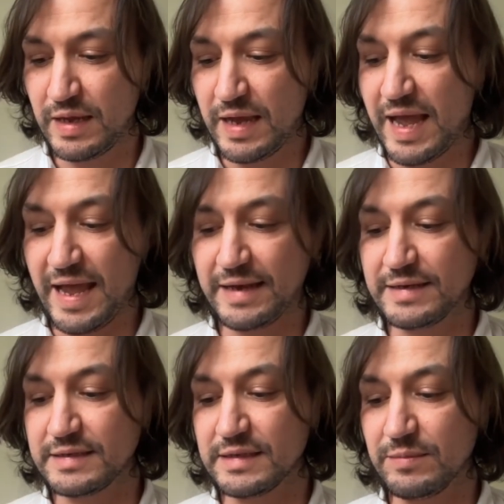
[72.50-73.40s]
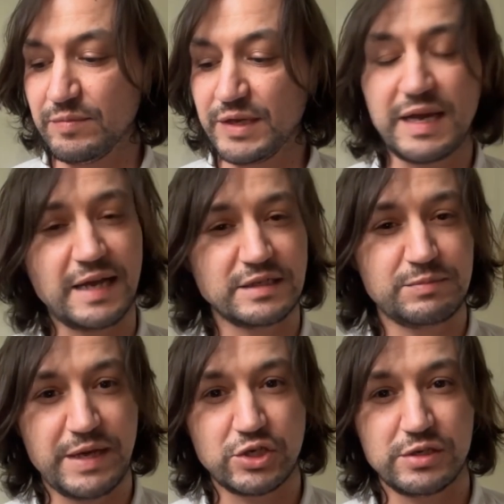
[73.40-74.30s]
And the card is
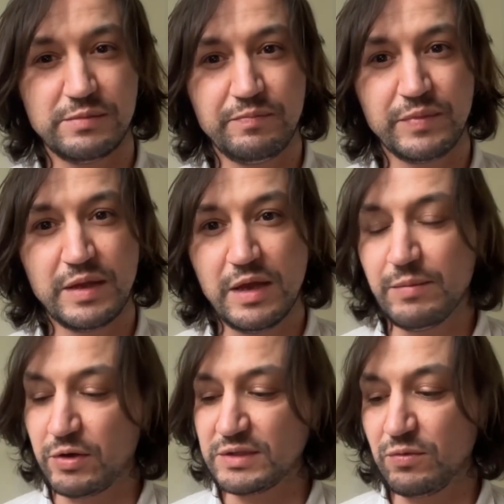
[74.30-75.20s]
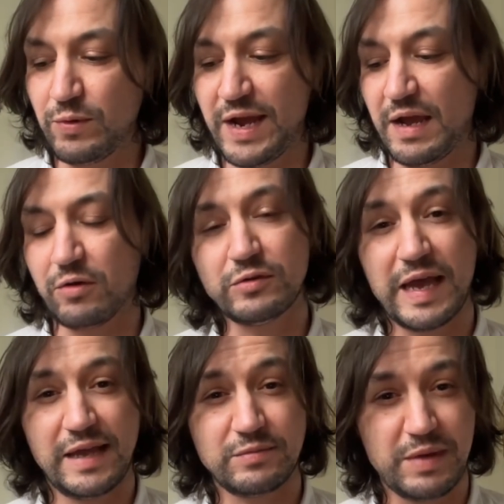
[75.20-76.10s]
special because the way how you
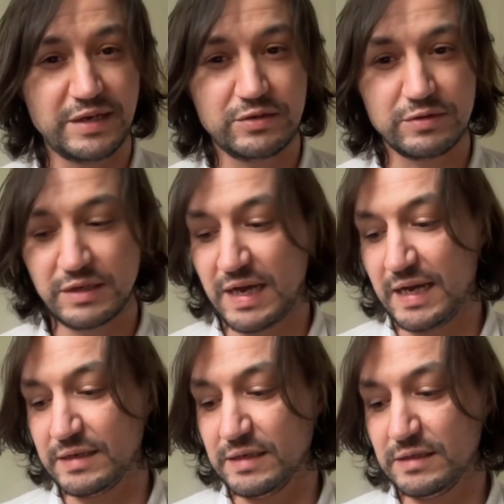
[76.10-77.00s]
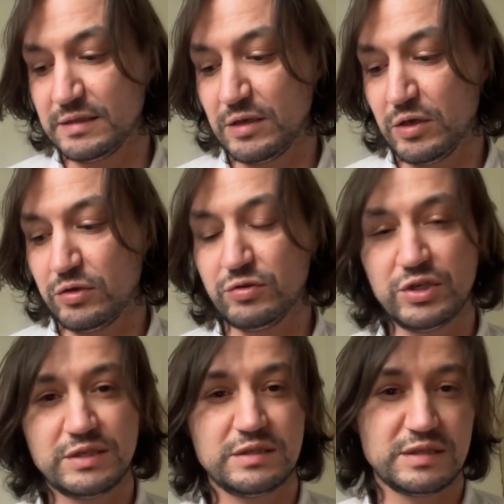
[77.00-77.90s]
add money to the card is you
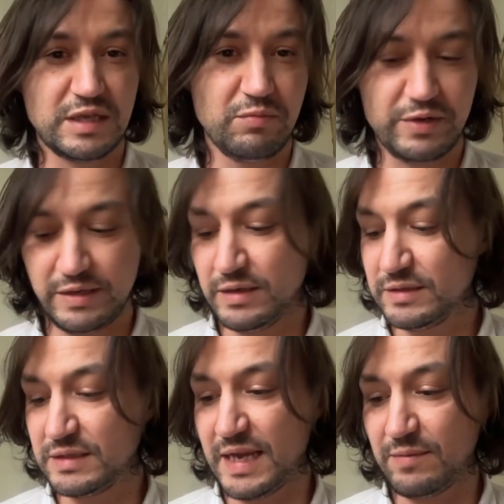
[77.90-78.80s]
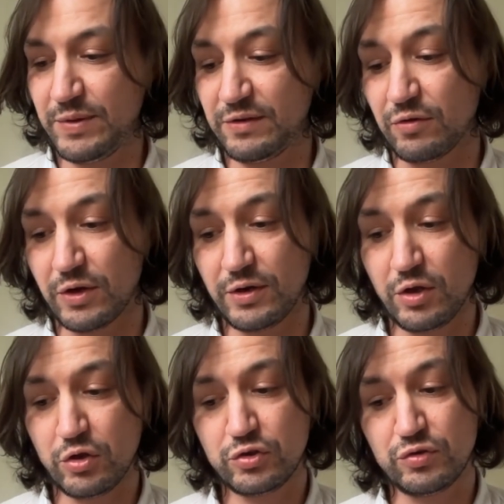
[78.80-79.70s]
just simply send Bitcoin
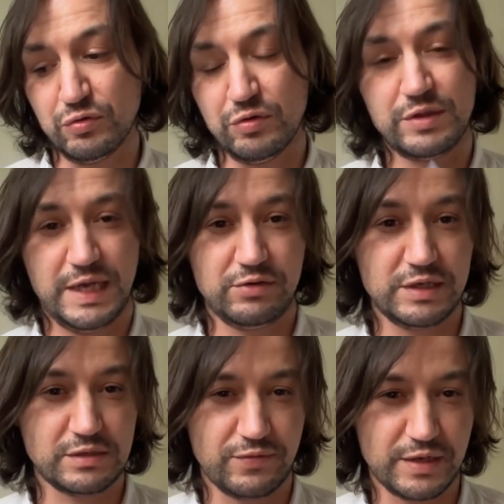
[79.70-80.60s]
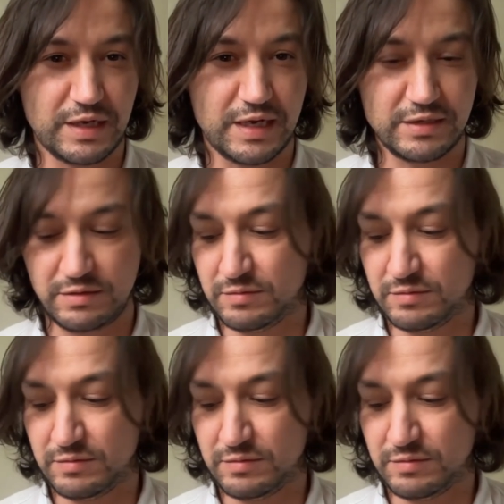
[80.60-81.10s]
to the address of the card.